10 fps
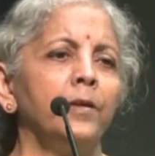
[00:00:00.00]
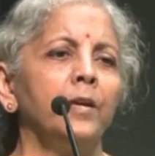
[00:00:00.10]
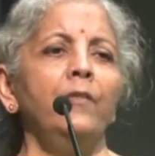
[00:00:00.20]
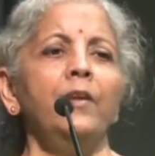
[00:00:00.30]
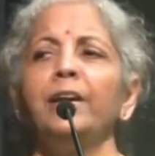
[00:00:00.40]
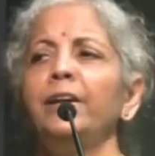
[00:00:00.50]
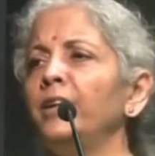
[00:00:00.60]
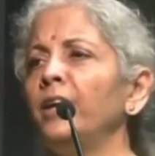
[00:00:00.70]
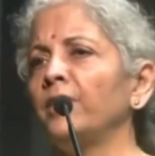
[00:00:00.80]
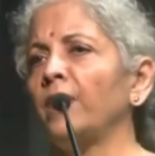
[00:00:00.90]
giving
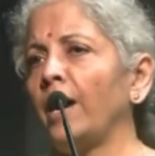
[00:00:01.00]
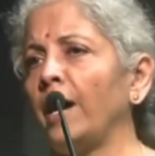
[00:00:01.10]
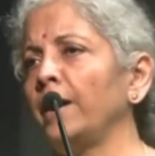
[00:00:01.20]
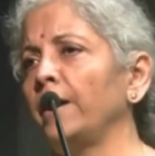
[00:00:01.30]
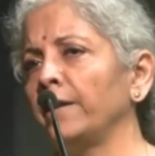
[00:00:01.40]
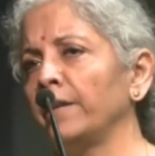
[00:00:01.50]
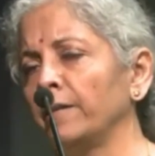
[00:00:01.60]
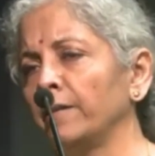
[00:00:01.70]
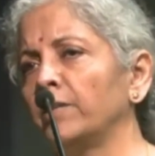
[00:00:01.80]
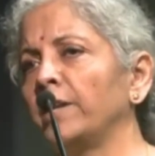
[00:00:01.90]
India the high
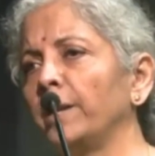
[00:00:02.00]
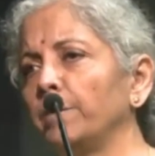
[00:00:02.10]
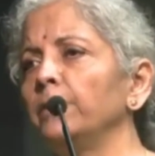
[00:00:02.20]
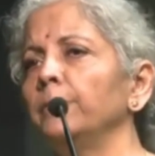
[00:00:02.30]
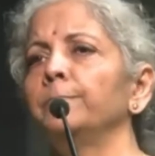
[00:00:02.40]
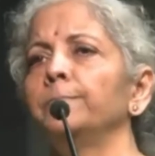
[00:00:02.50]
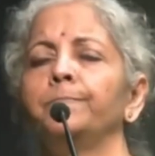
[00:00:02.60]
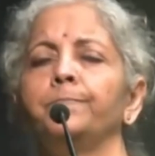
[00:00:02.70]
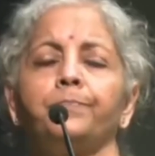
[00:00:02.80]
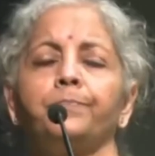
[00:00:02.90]
table,
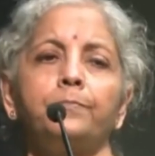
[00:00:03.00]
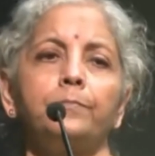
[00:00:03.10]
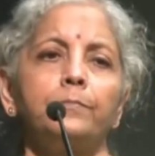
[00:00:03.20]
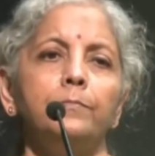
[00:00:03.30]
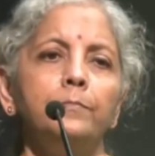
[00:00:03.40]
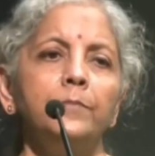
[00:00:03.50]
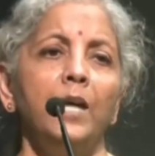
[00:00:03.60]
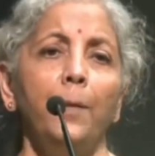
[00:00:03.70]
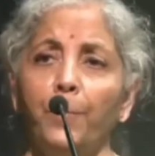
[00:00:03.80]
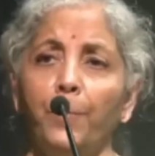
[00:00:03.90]

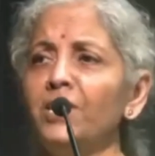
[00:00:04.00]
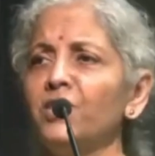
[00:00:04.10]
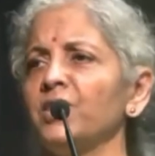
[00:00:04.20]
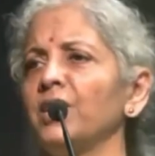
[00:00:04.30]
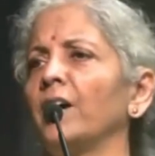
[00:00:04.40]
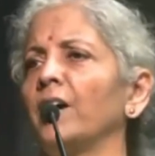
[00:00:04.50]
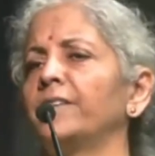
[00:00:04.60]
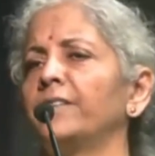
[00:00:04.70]
a place at the high